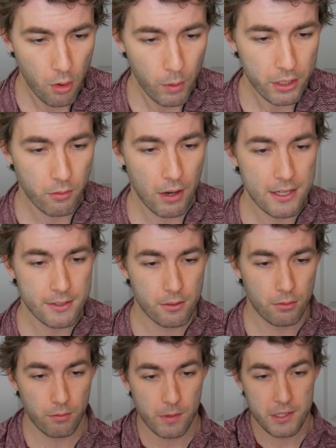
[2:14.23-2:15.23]
What grad
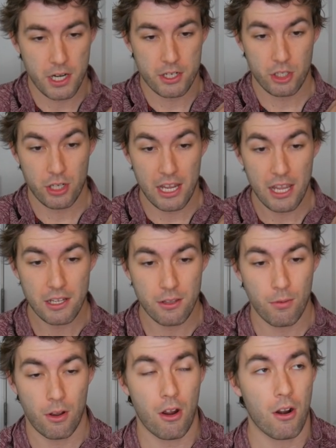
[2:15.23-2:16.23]
school rejection hit
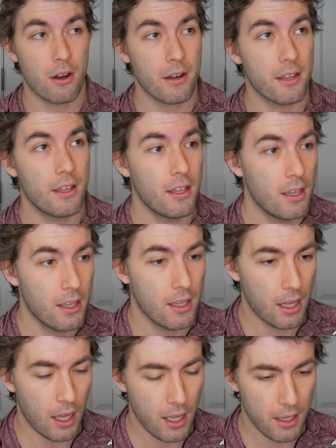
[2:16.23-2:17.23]
you hard?
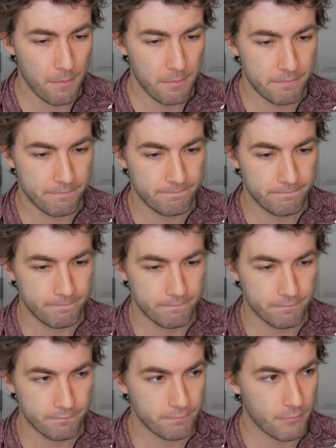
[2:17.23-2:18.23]

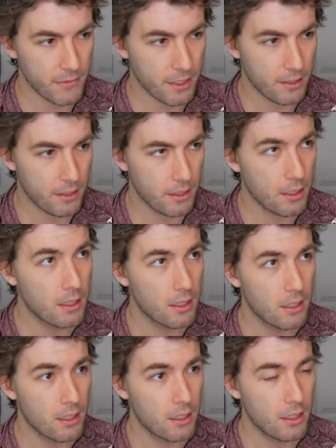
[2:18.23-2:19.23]

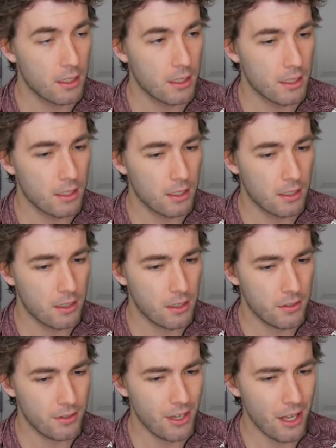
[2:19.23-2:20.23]

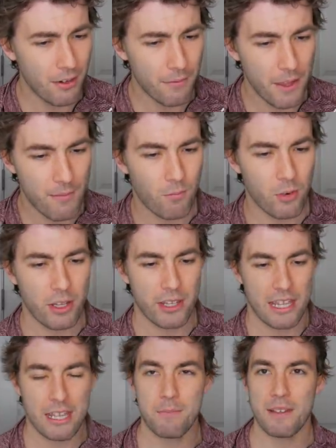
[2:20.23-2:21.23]
None of them really
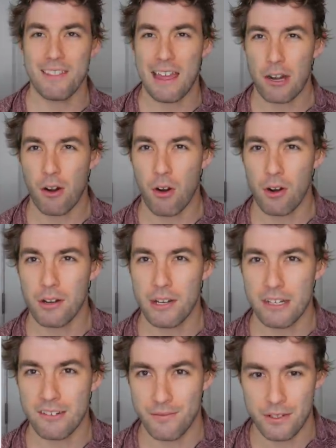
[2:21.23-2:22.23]
hit me that hard
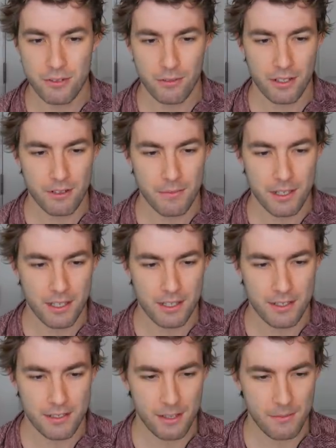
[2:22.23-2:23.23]
individually
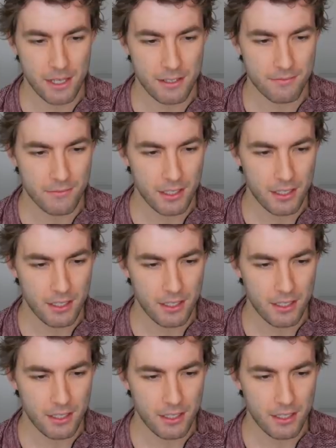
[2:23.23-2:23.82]
because, I mean,